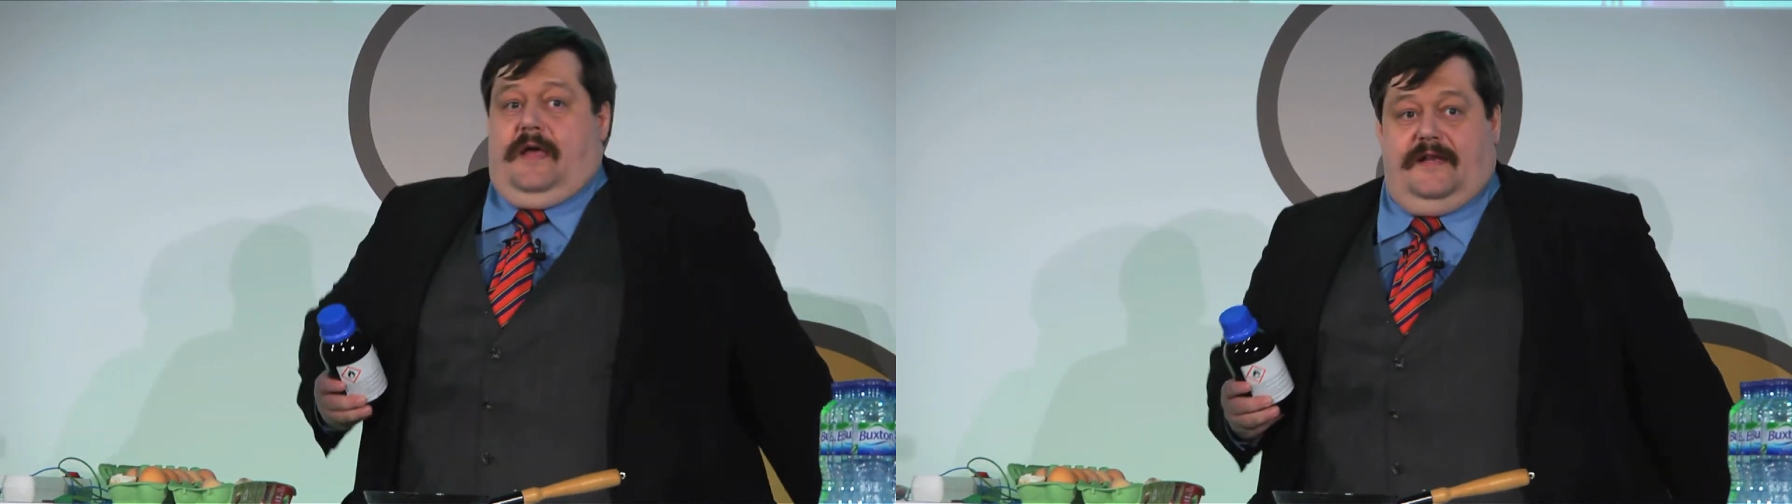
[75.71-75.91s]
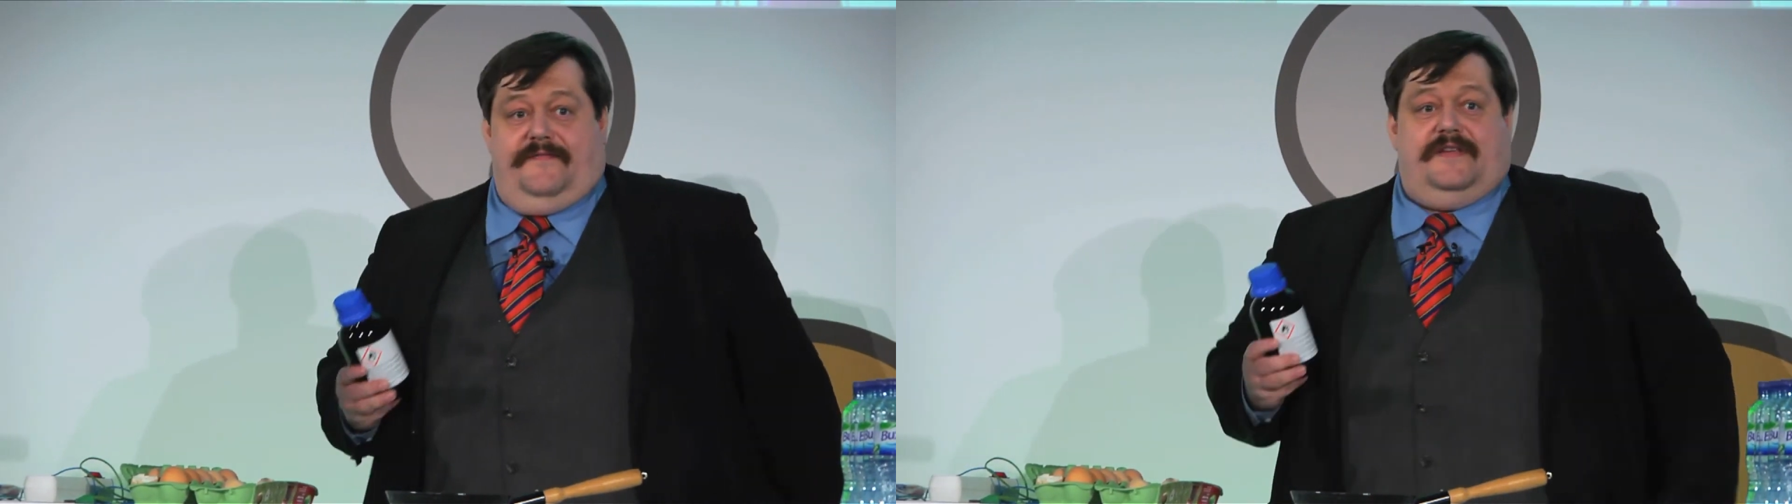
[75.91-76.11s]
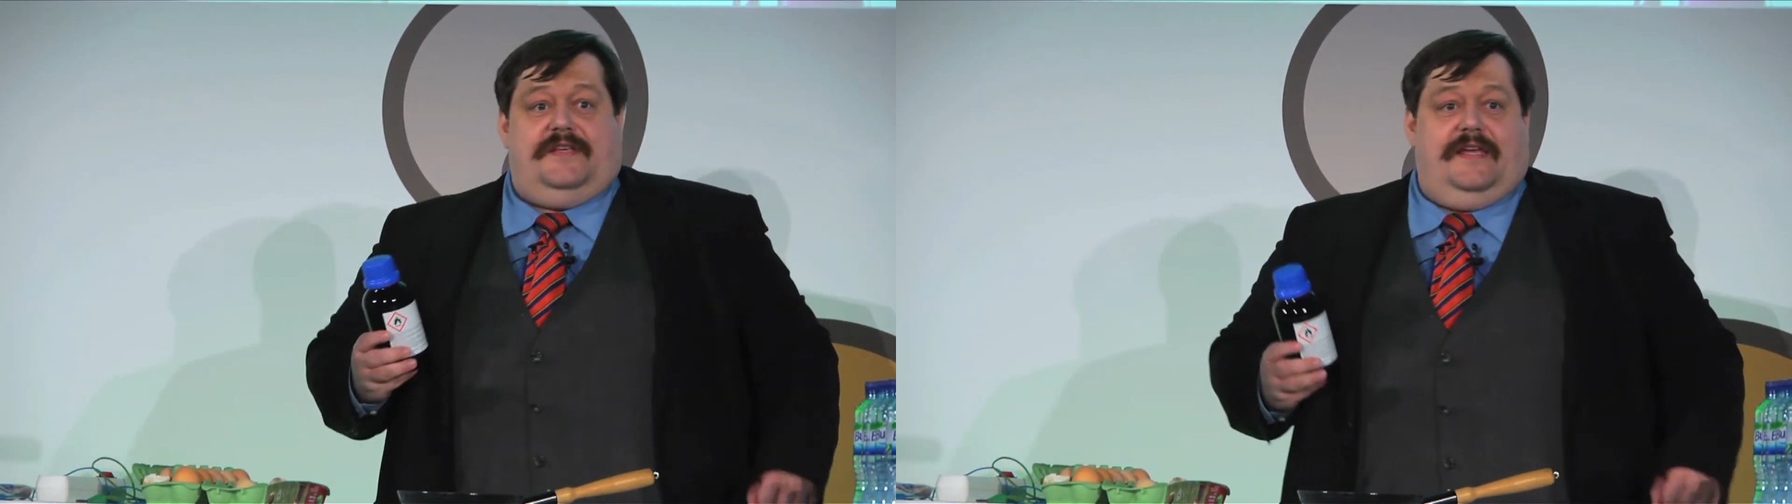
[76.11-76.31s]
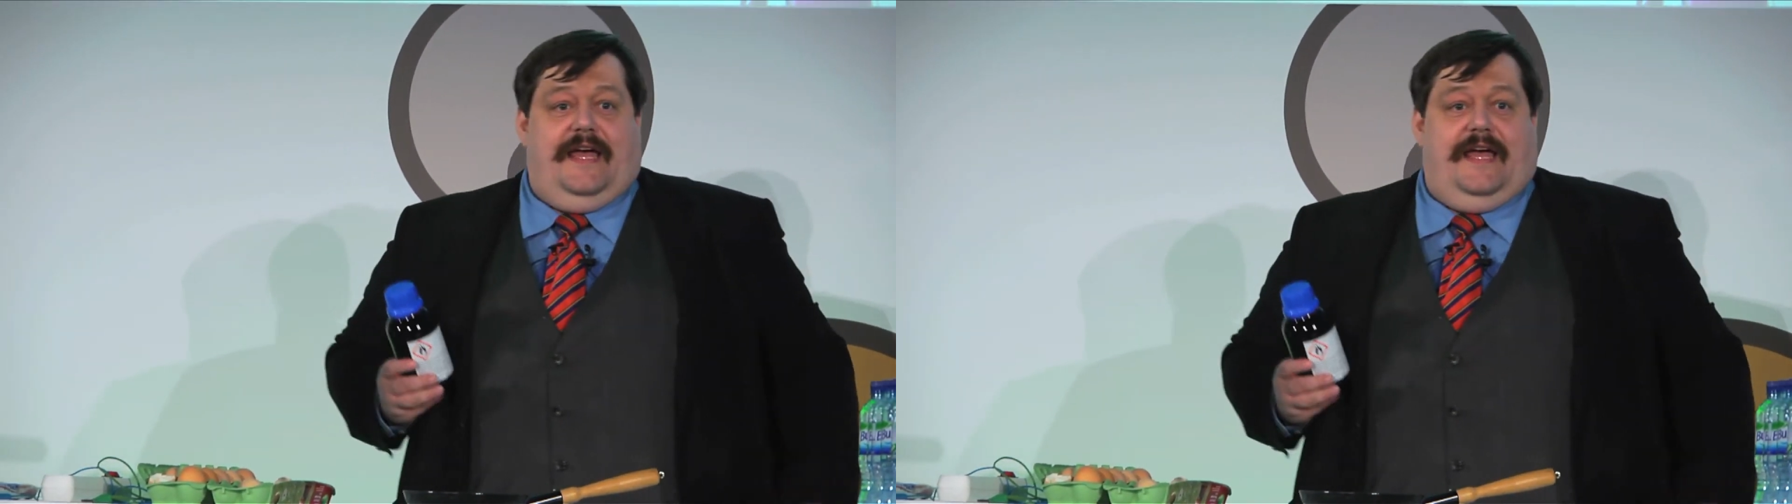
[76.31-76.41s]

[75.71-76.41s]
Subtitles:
And if I say